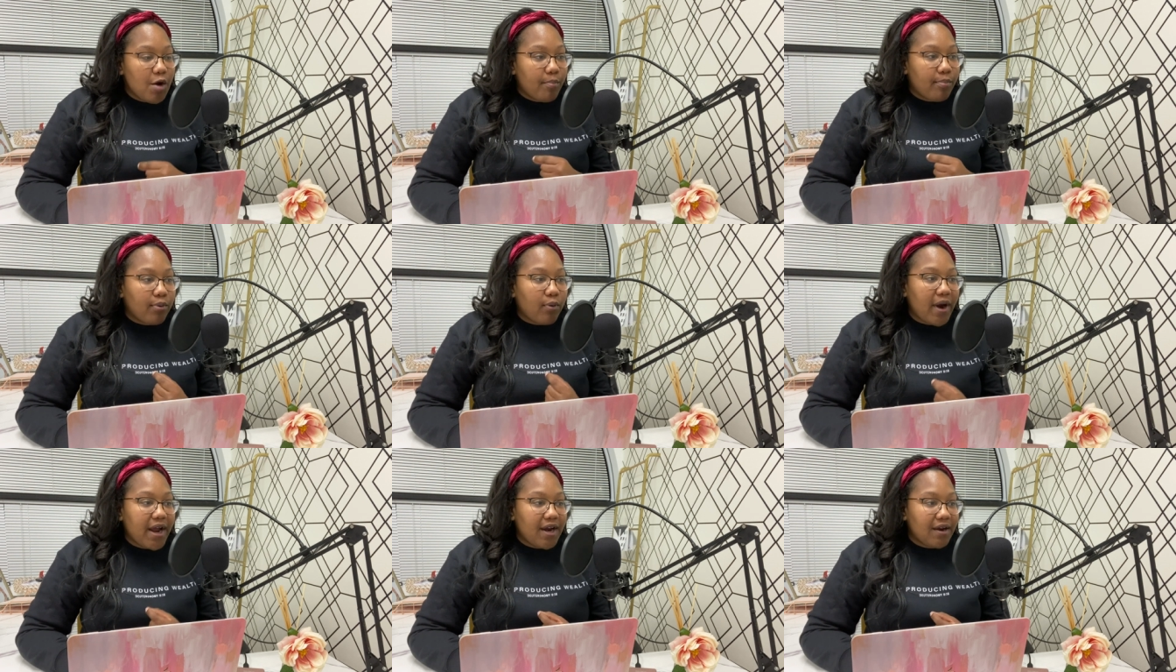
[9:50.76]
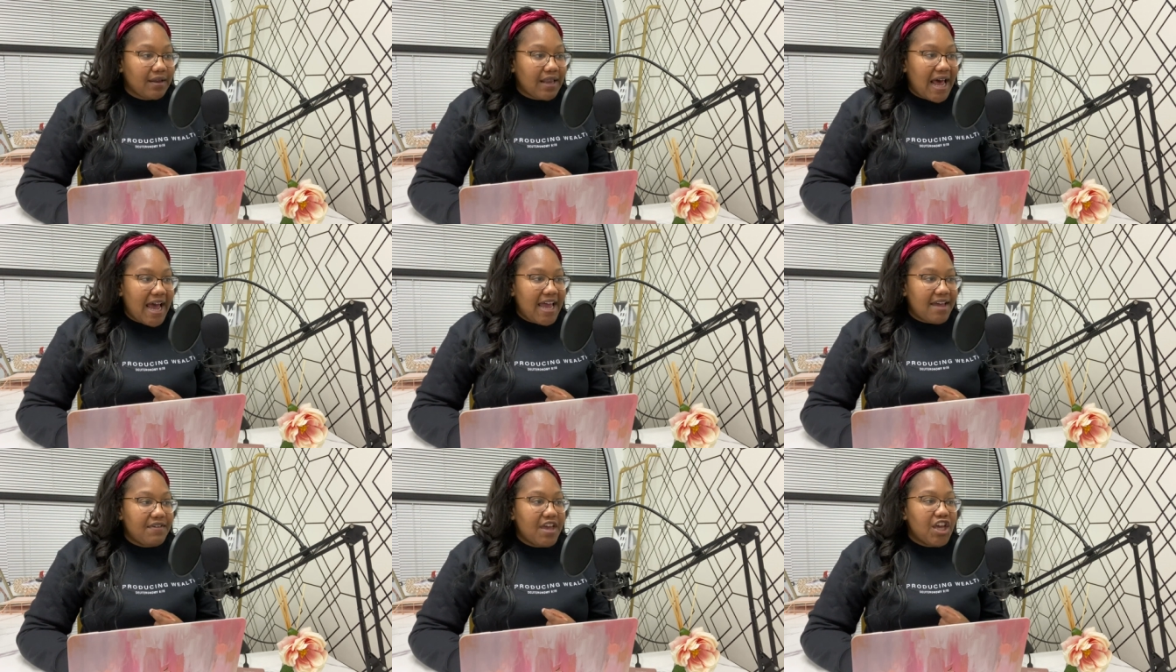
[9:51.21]
prayer
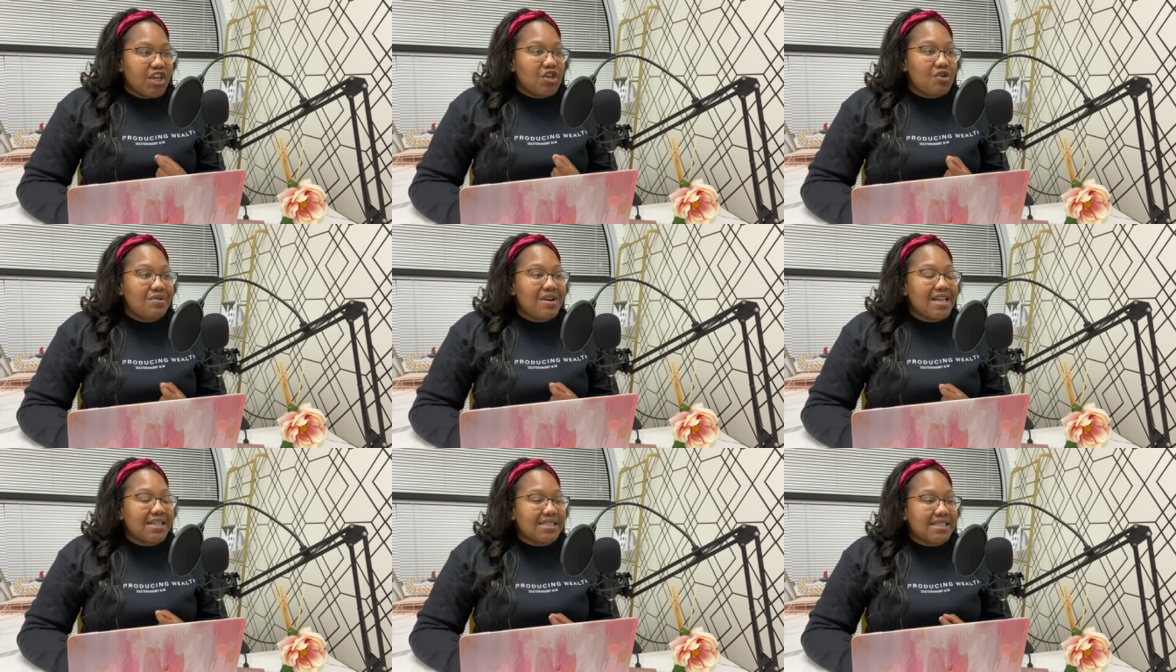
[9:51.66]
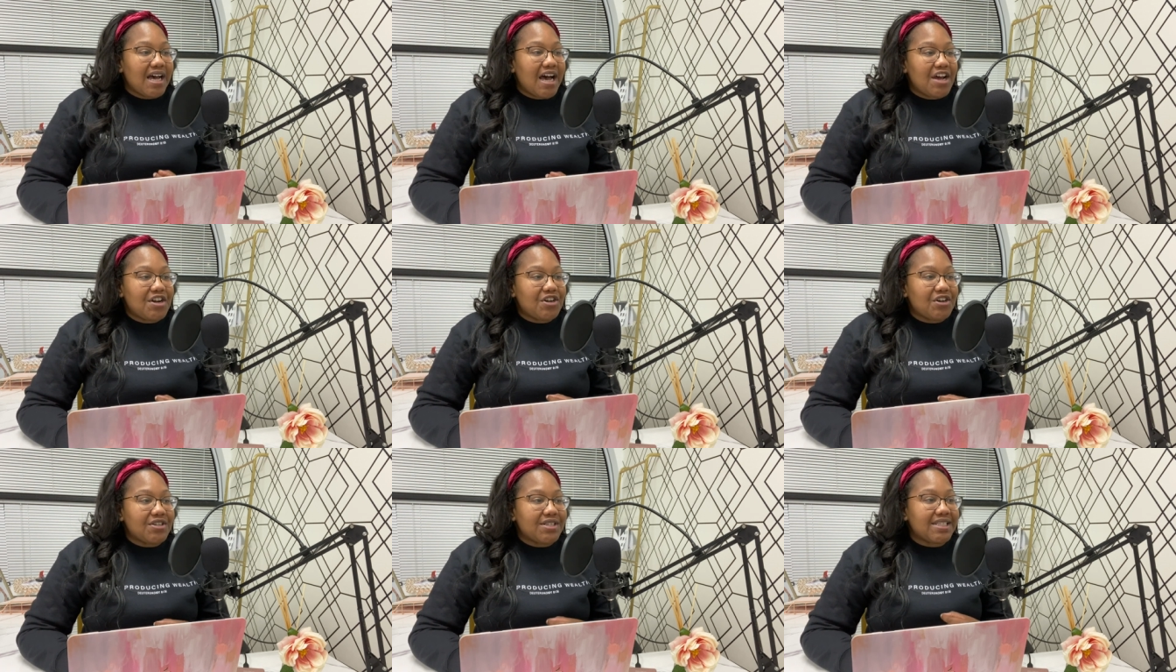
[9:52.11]
life. You need to
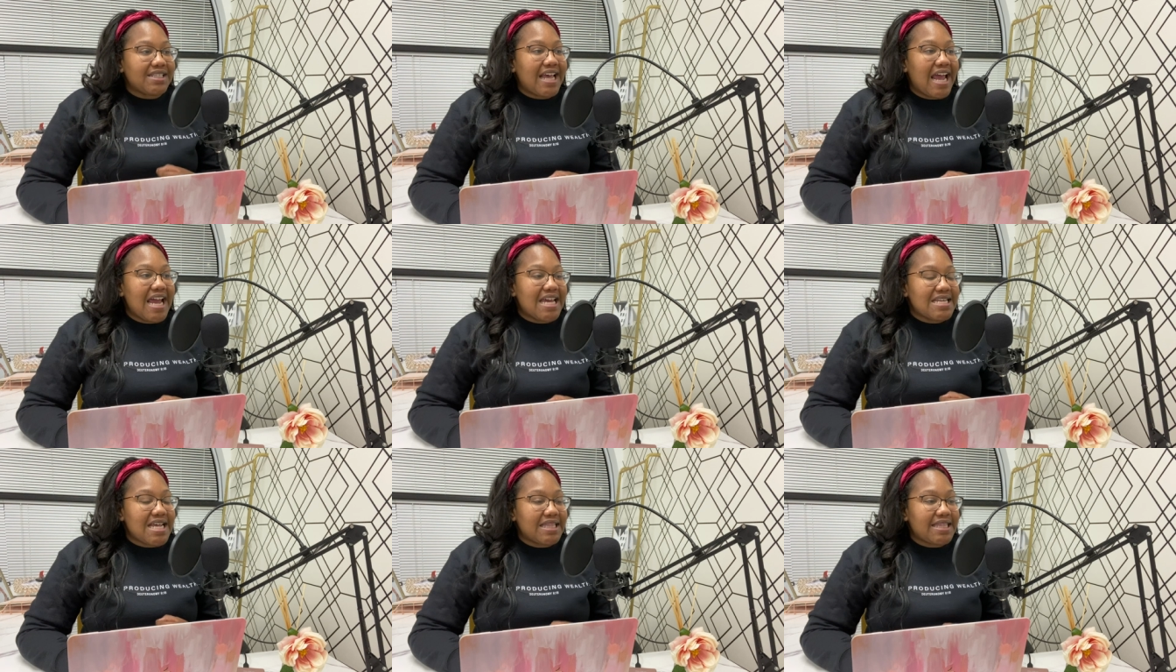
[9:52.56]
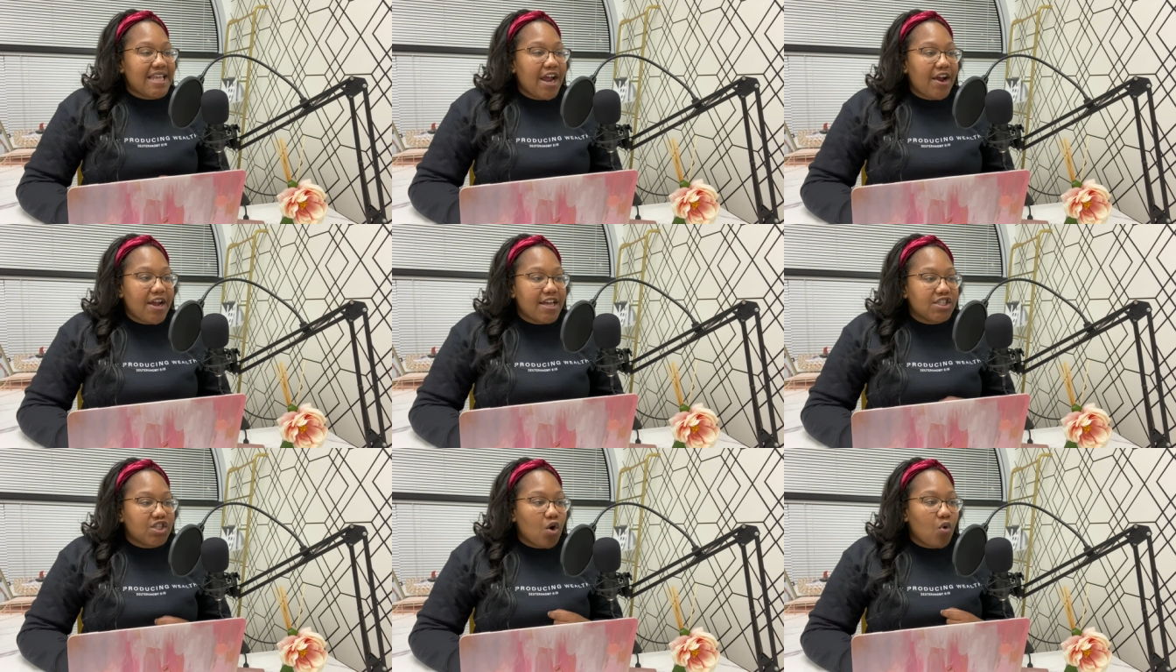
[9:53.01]
understand that there
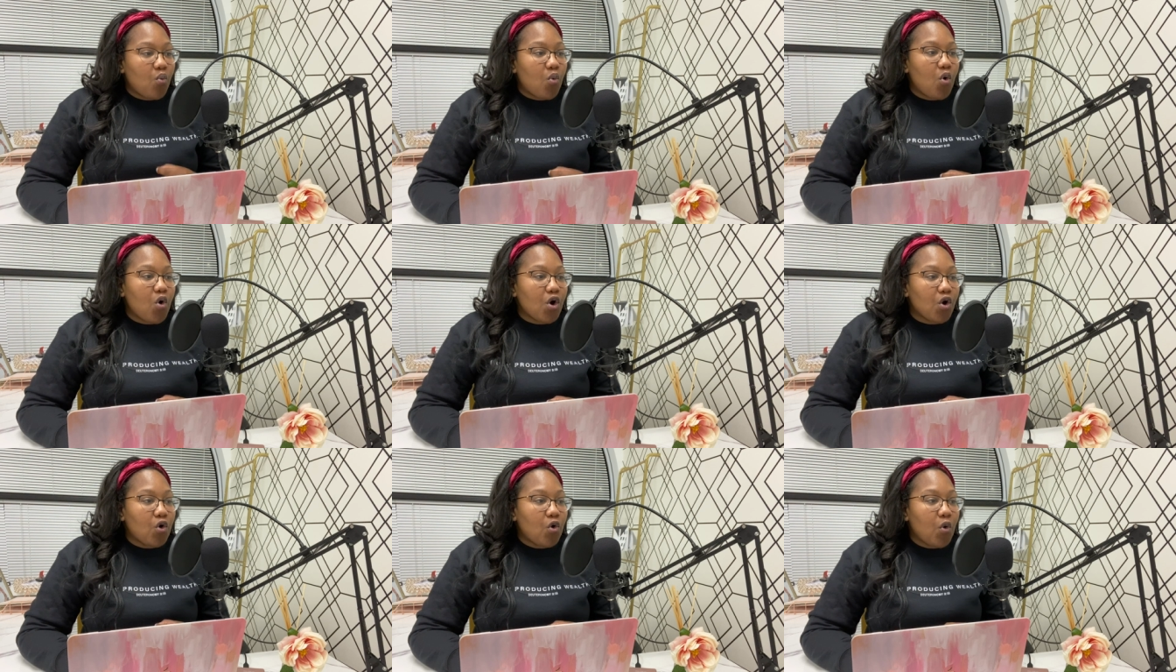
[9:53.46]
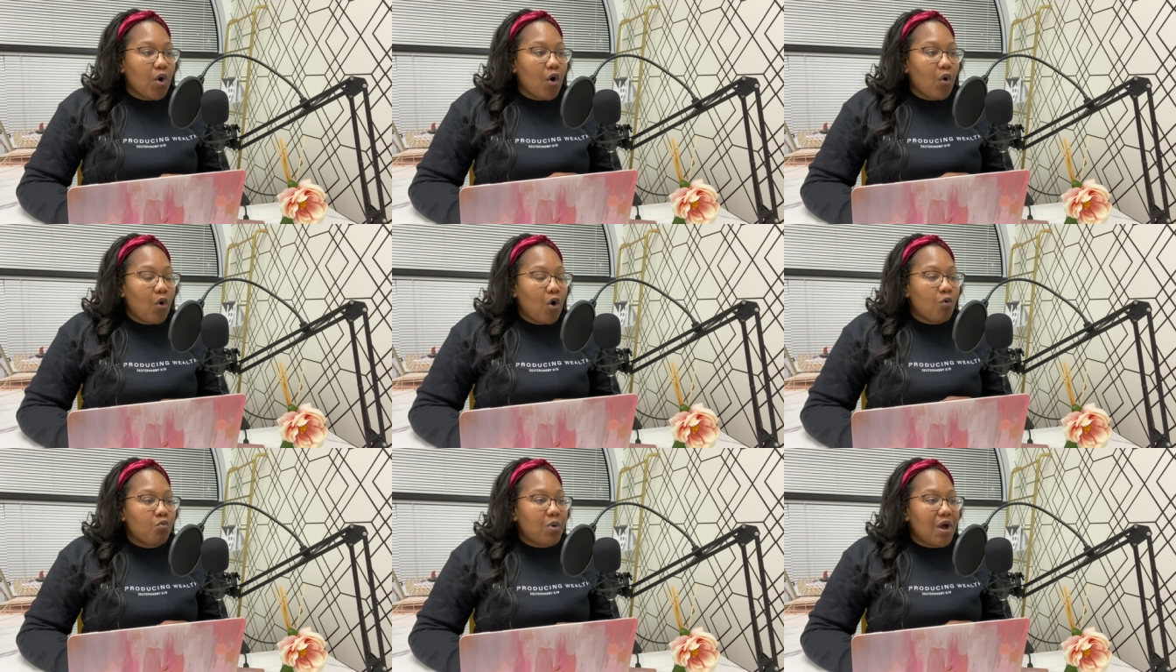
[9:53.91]
is a war going on,